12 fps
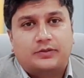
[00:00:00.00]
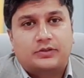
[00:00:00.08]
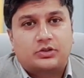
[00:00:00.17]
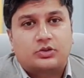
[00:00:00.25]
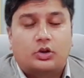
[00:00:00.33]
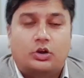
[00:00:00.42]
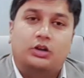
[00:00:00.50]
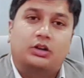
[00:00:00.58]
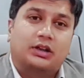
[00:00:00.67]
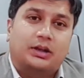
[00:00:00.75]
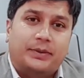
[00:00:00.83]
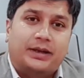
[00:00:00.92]
which is called
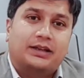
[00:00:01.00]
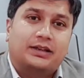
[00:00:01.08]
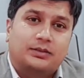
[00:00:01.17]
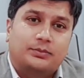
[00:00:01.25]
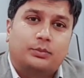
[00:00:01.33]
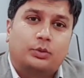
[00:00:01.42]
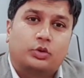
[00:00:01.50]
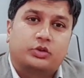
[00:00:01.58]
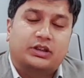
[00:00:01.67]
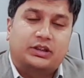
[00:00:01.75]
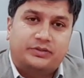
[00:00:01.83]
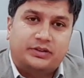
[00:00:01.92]
American Board
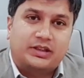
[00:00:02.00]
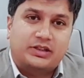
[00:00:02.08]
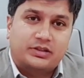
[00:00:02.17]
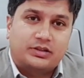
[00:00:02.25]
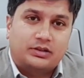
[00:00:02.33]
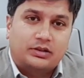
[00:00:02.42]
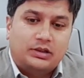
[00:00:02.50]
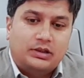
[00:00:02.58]
Certification.